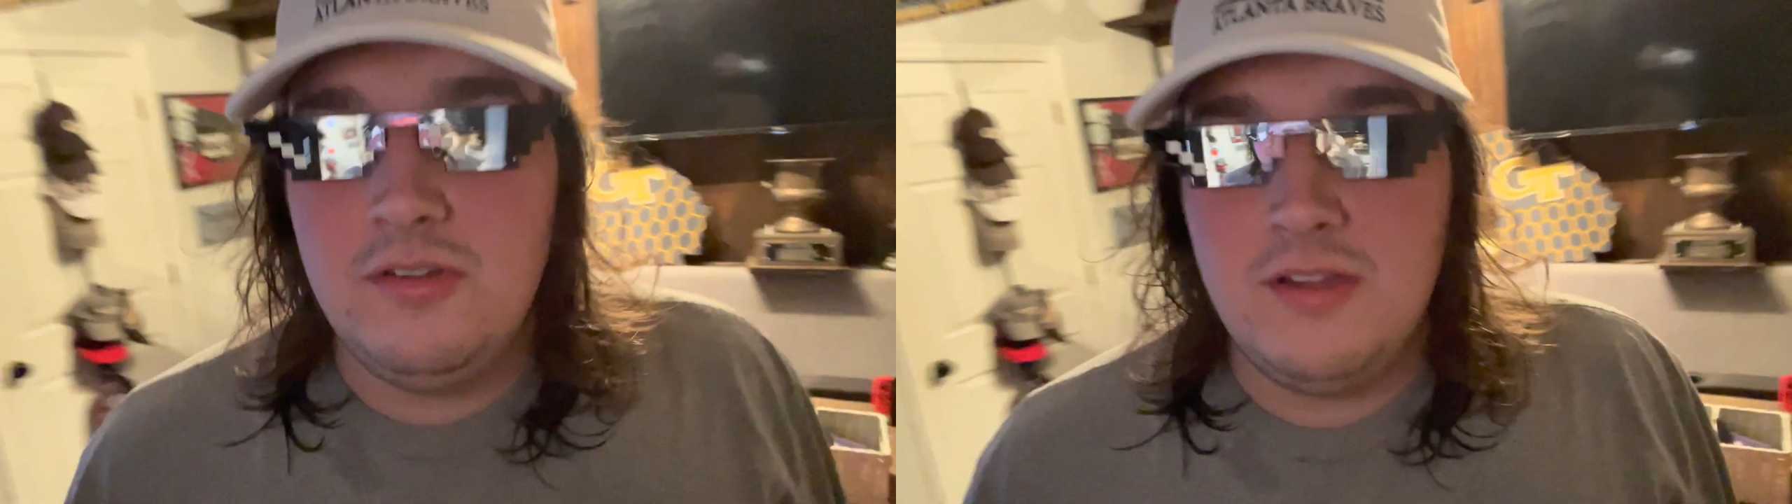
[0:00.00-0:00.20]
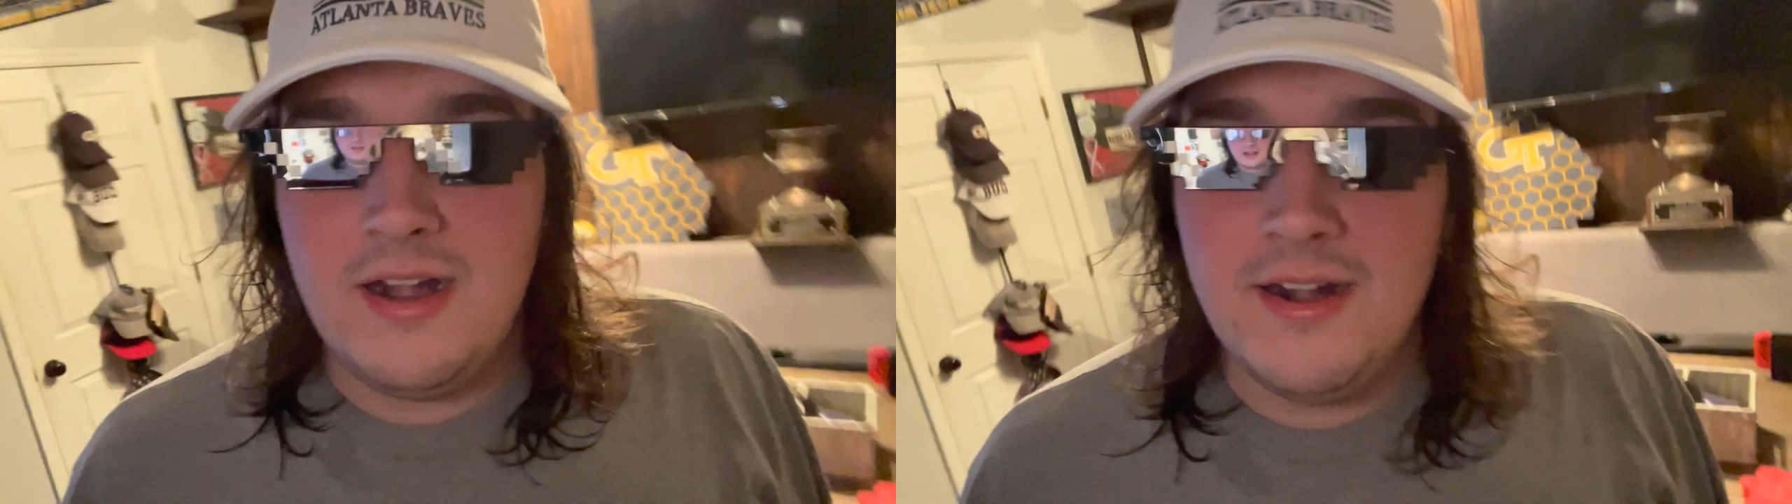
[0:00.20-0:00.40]

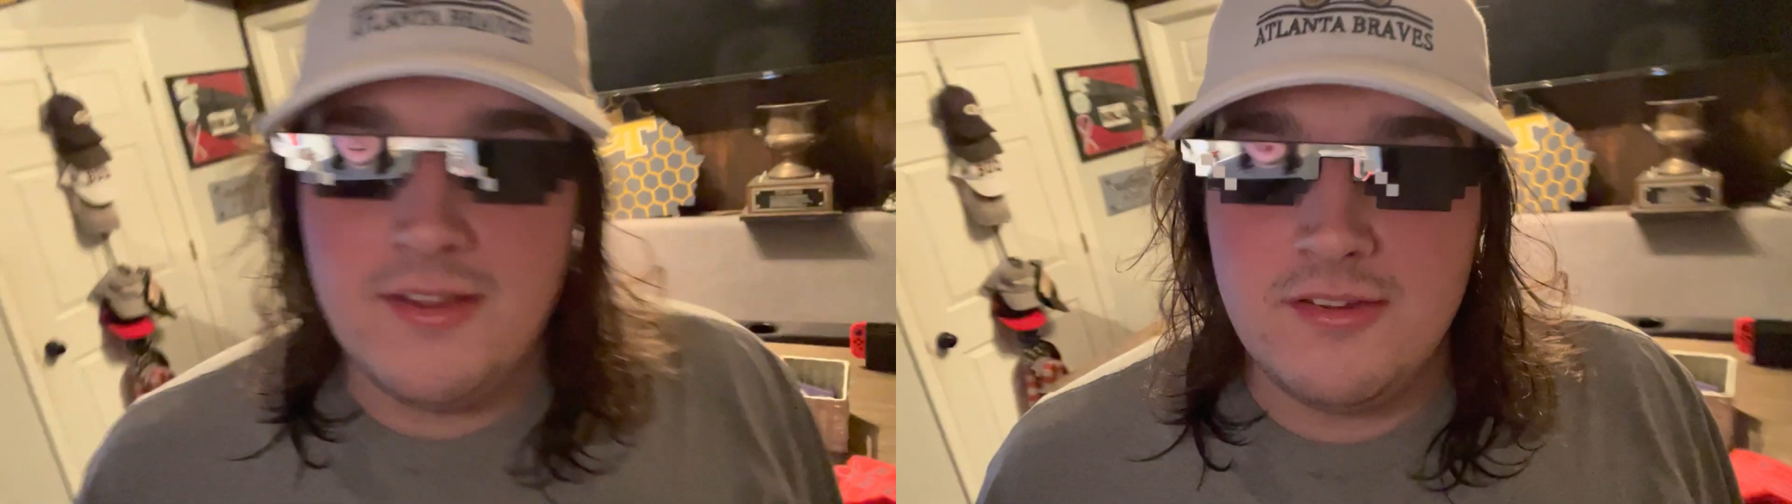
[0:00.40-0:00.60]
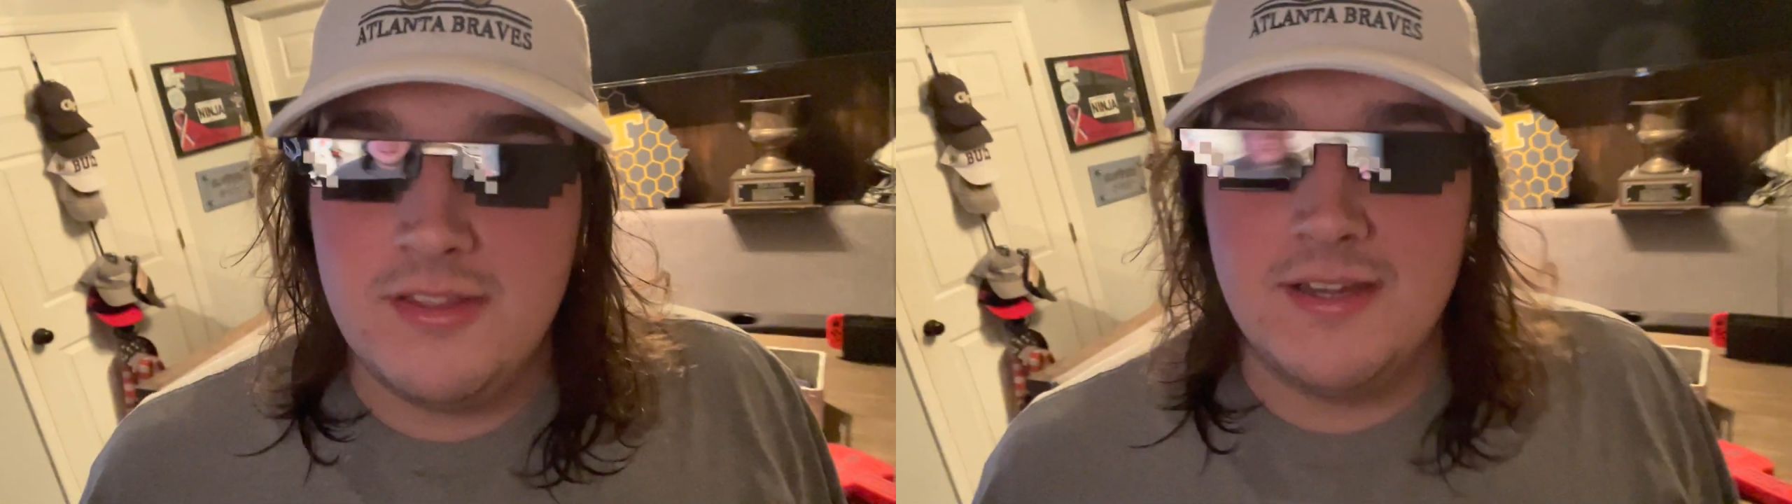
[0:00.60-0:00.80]
You got
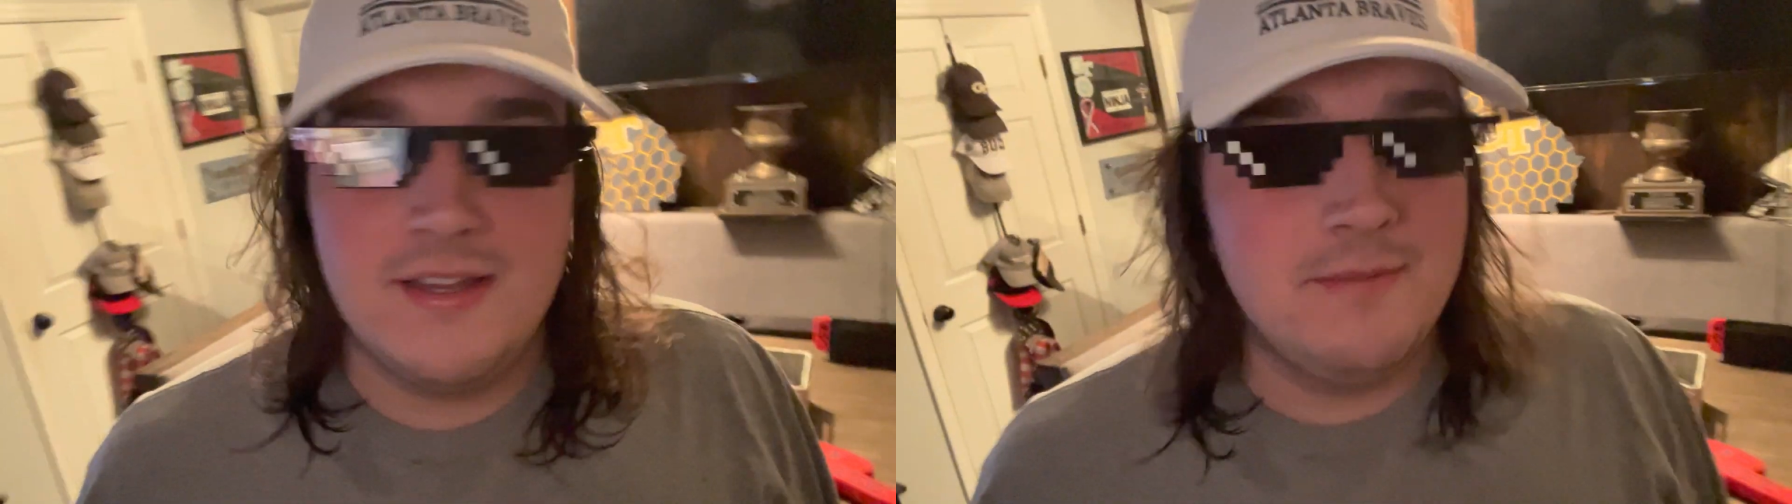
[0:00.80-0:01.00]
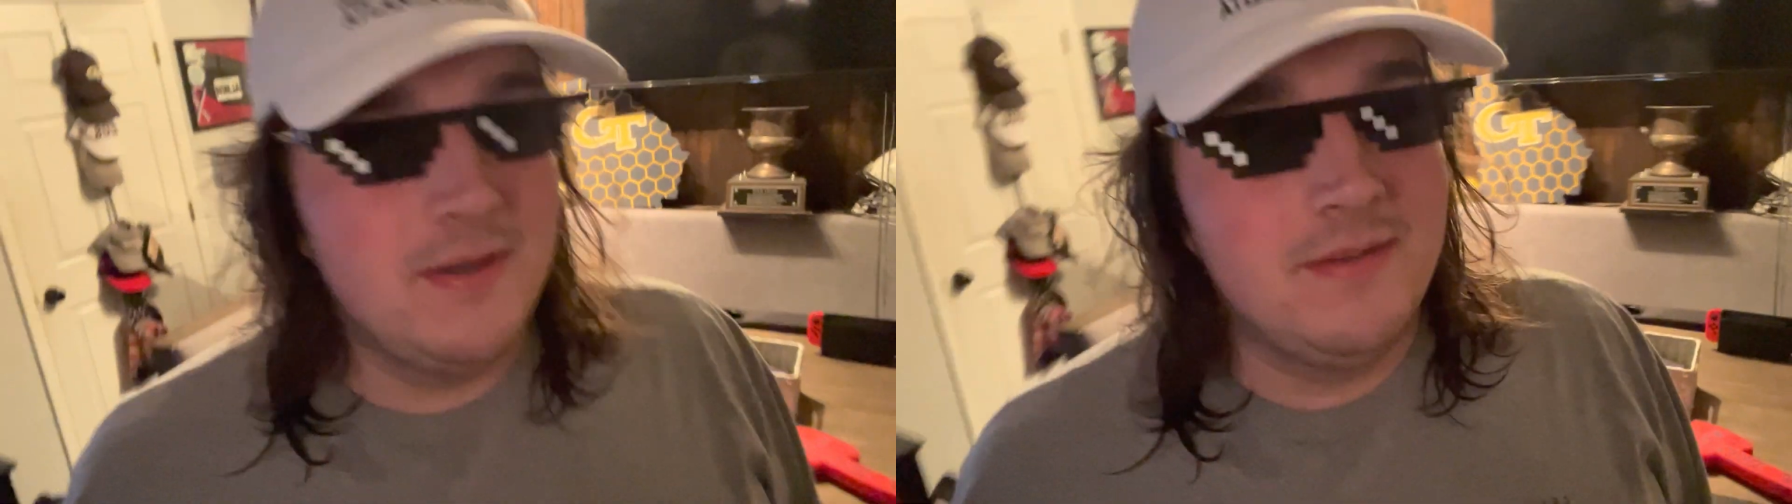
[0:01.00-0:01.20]
another thing
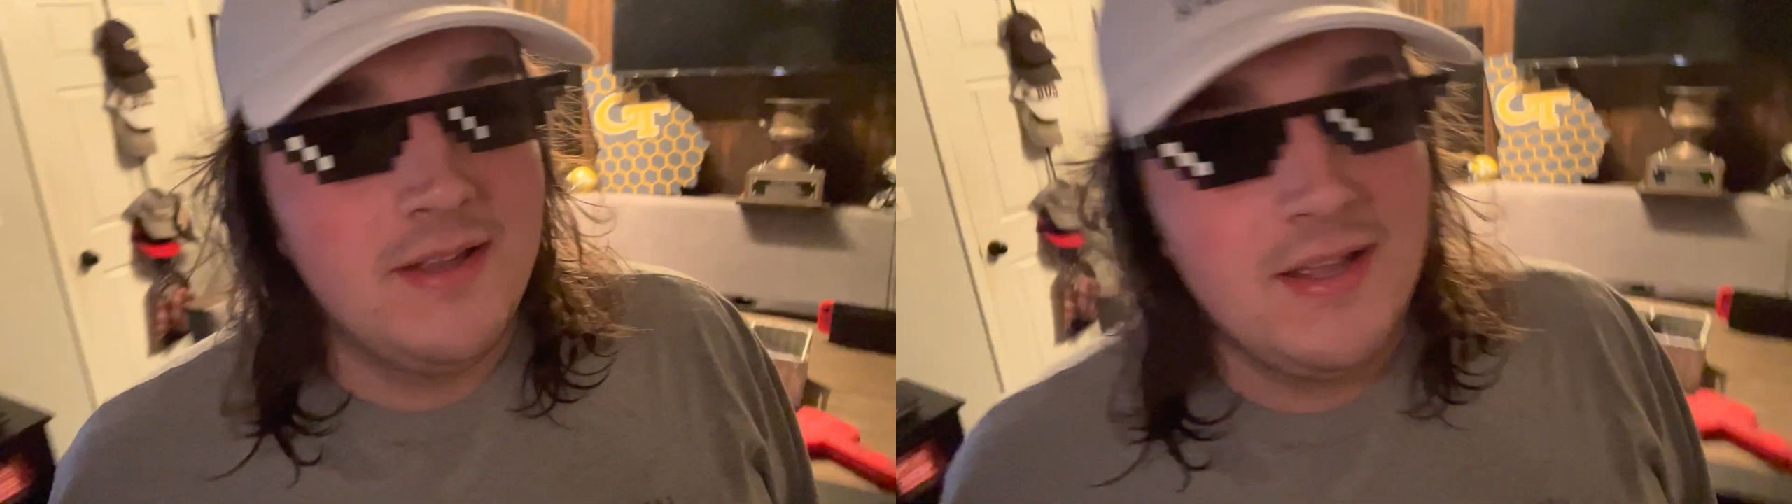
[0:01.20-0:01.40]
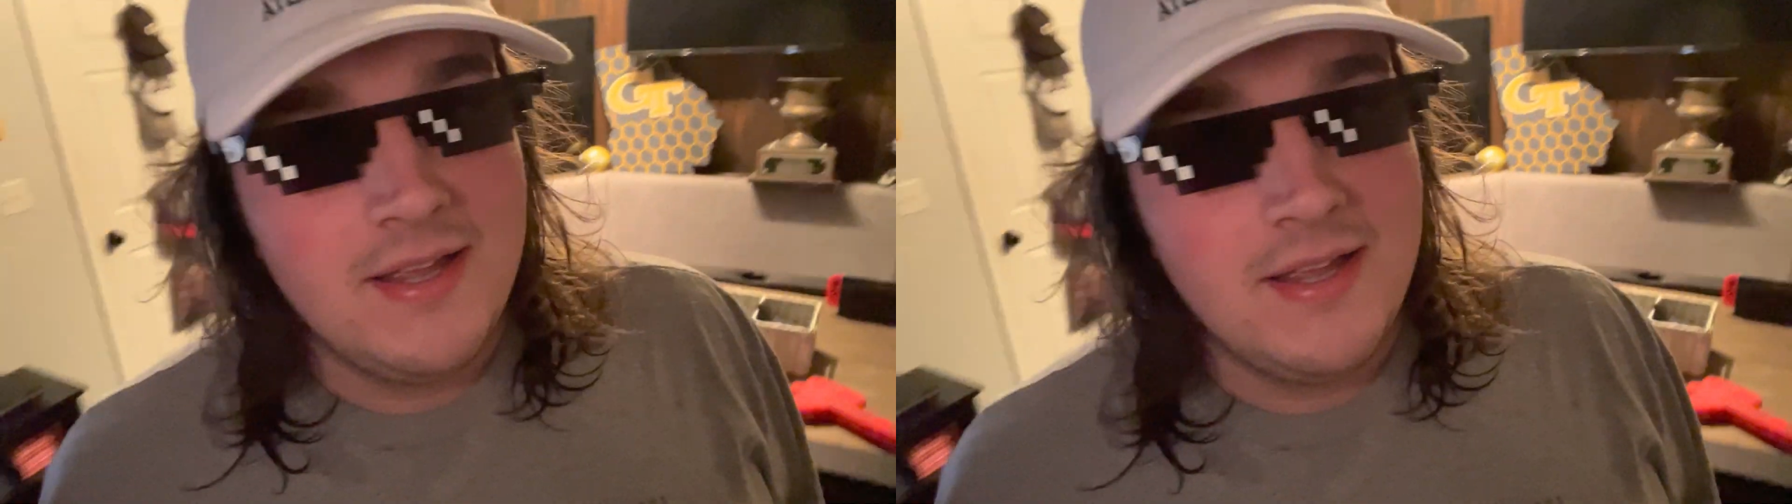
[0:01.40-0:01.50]
coming.